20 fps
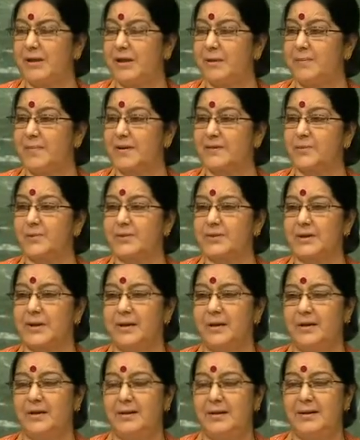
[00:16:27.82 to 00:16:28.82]
that
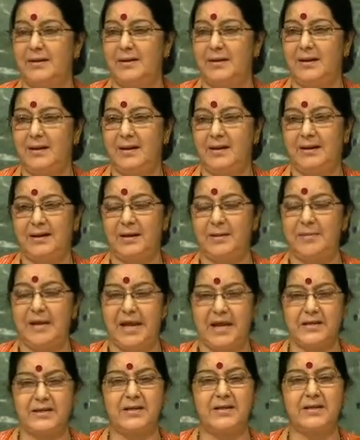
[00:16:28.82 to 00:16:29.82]
a terrorist has come
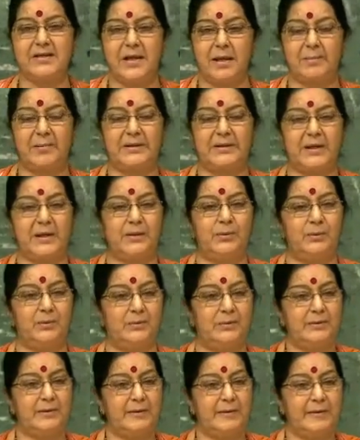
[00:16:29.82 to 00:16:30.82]
from across the borders.